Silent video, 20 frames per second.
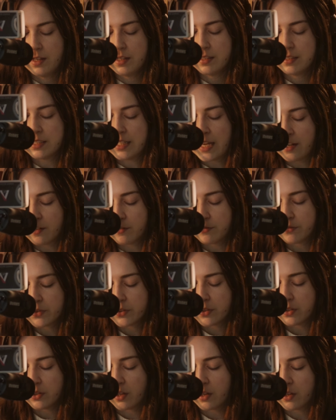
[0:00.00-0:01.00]
Now for
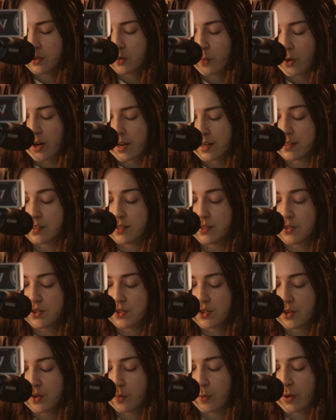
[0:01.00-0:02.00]
a long while
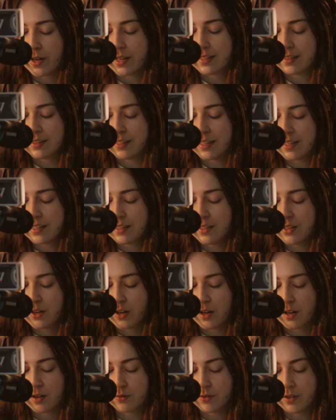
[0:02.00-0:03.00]
Snow White lay in the
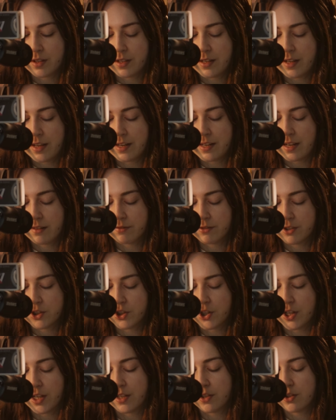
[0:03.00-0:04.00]
coffin and never
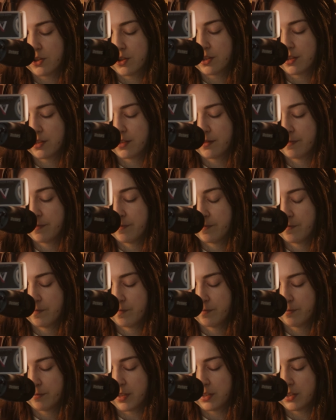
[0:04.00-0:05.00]
changed,
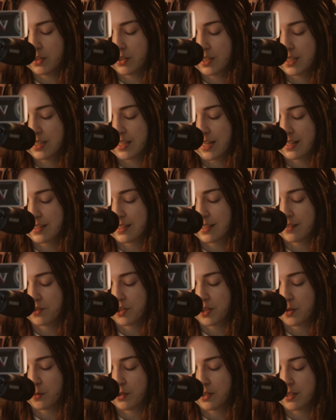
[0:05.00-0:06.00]
but looked as if
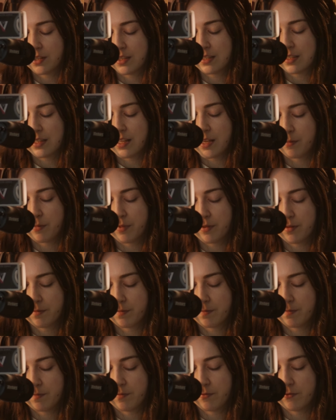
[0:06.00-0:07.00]
she were asleep,
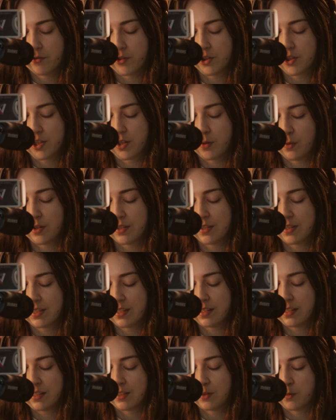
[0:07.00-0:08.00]
for she was
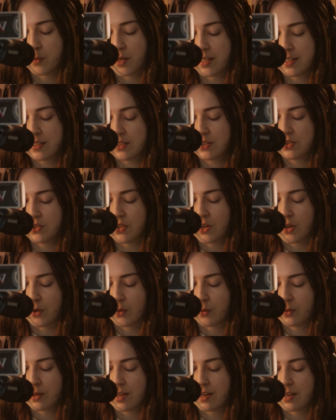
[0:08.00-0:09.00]
still as white as
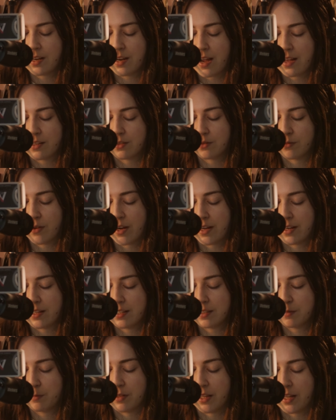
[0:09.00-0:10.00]
snow and as red
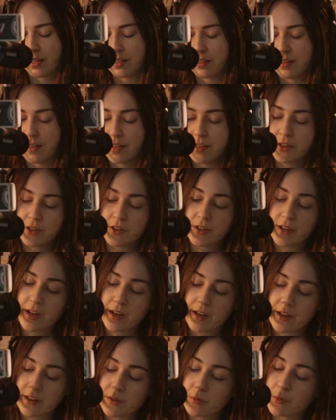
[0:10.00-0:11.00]
as blood, and her
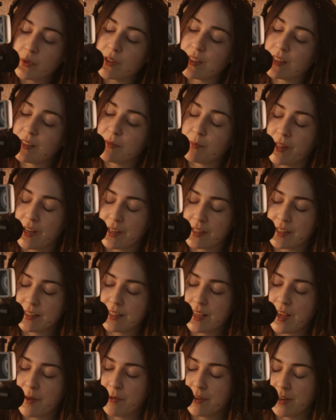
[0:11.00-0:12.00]
hair was as black as
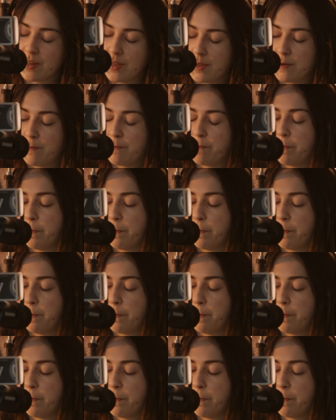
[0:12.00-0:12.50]
ebony.